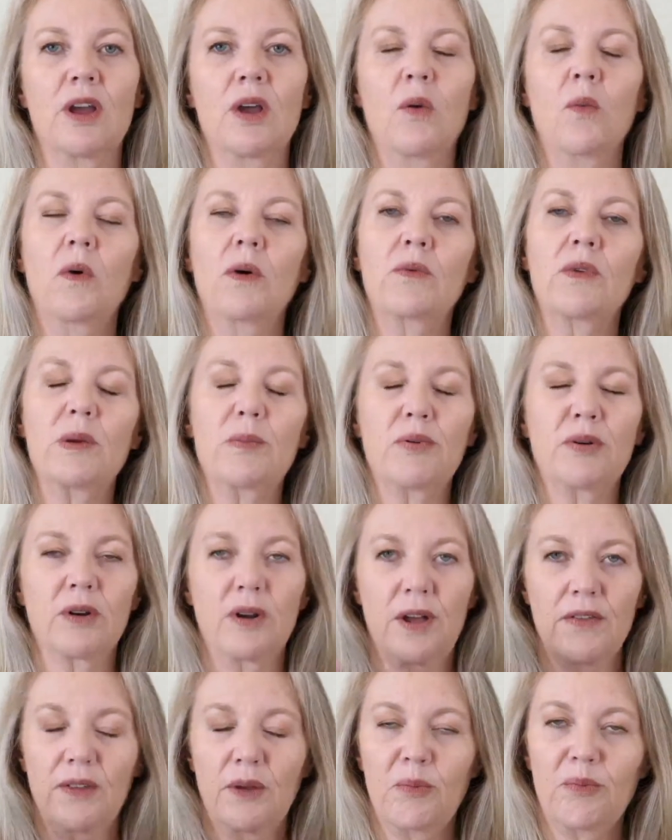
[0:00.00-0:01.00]
When we put
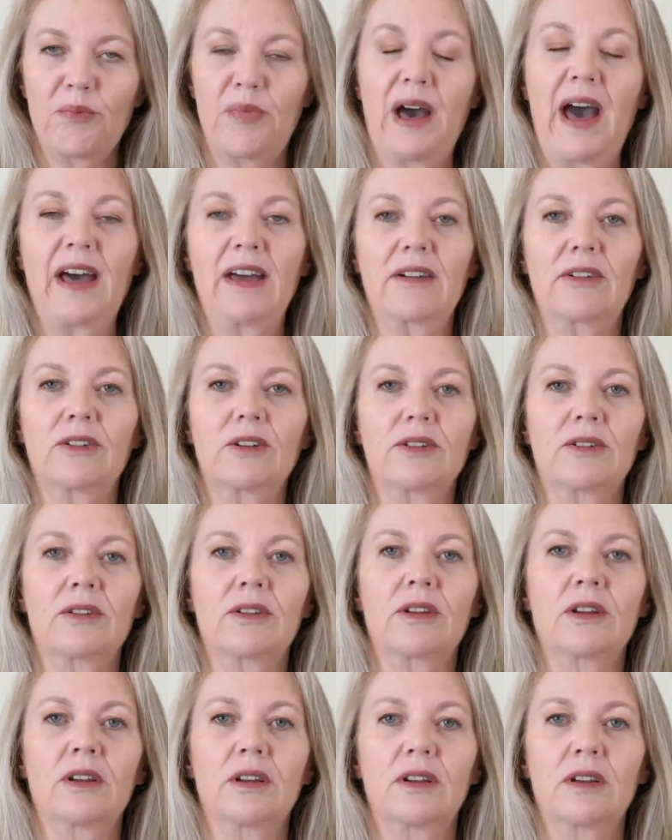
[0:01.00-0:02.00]
on the battle
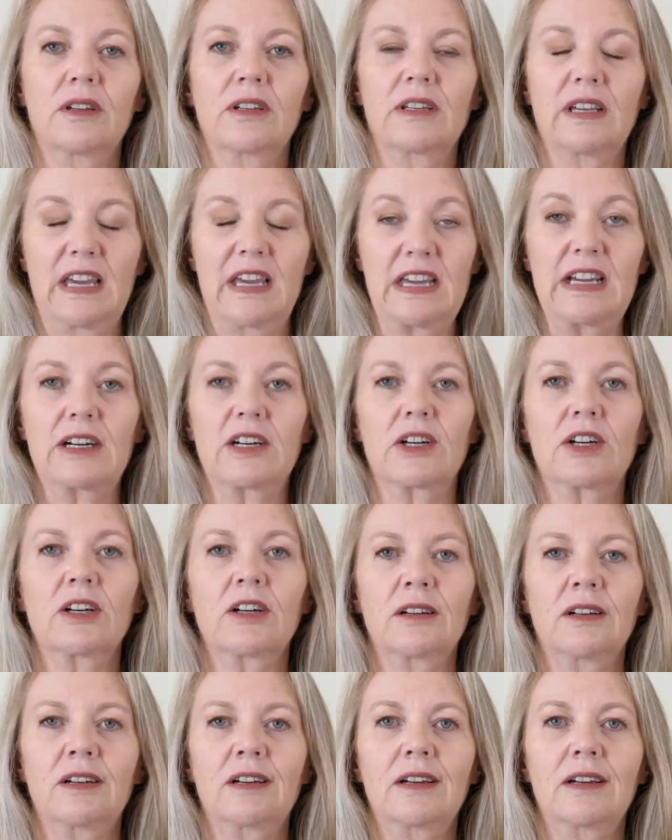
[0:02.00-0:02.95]
gear